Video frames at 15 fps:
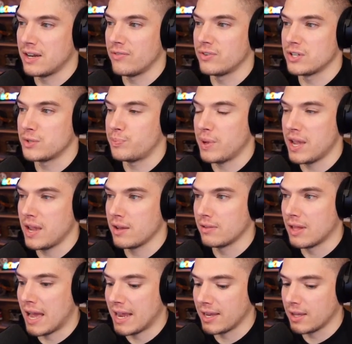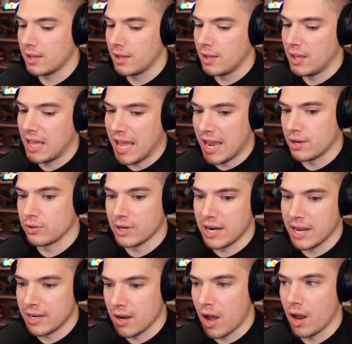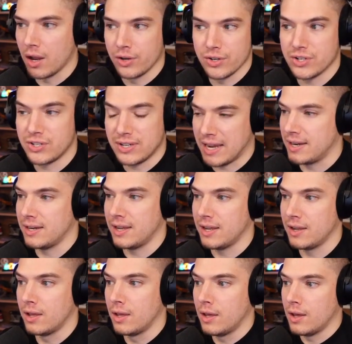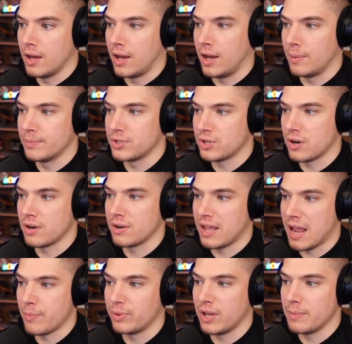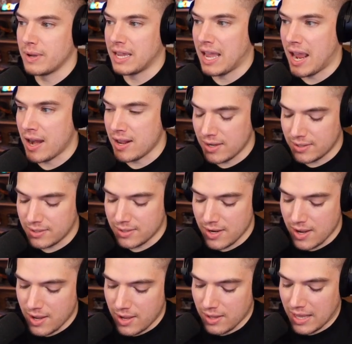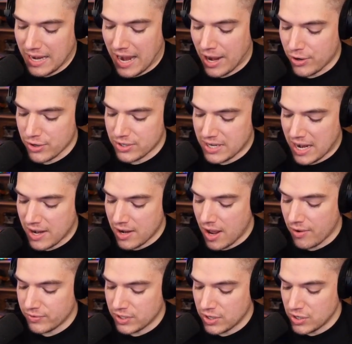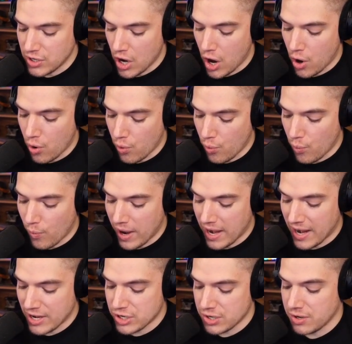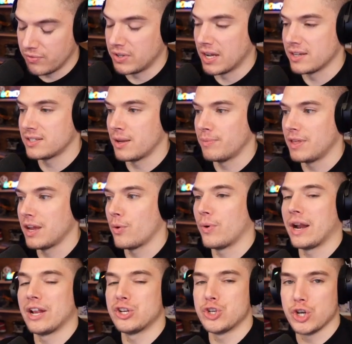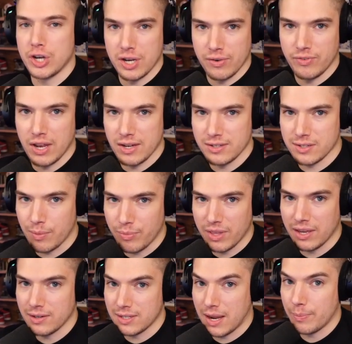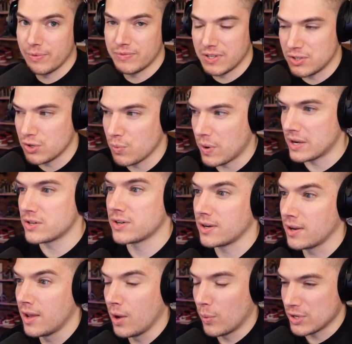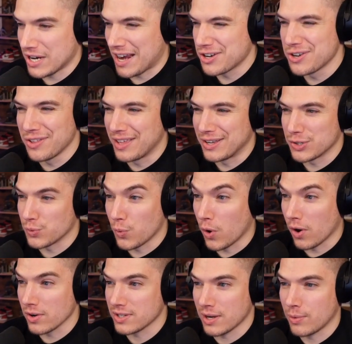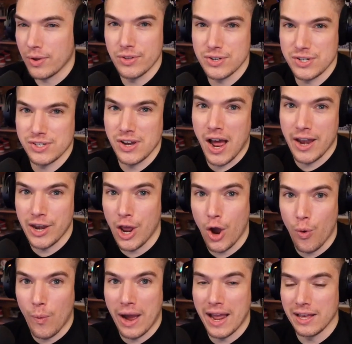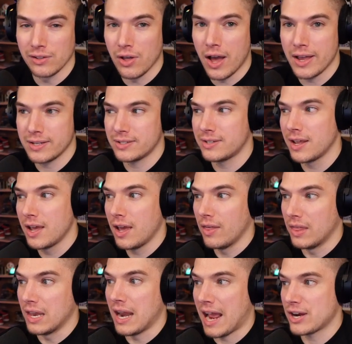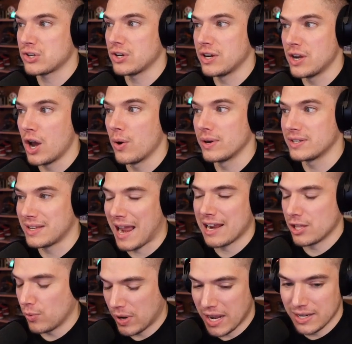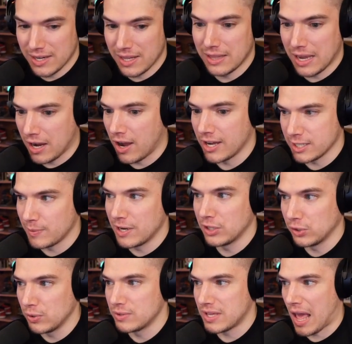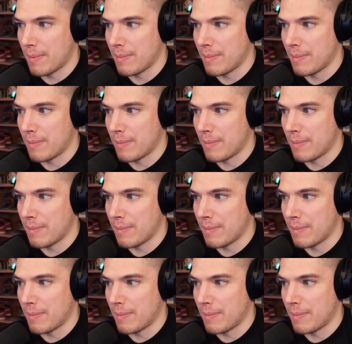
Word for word: of just being like ignorant and not understanding um, certain gameplay mechanics, like I understand enough to know when I should have done something and when I shouldn't have done something type of situation, which I actually think is worse. I'd rather just not know why I lost than actually know exactly what I did that caused me to lose that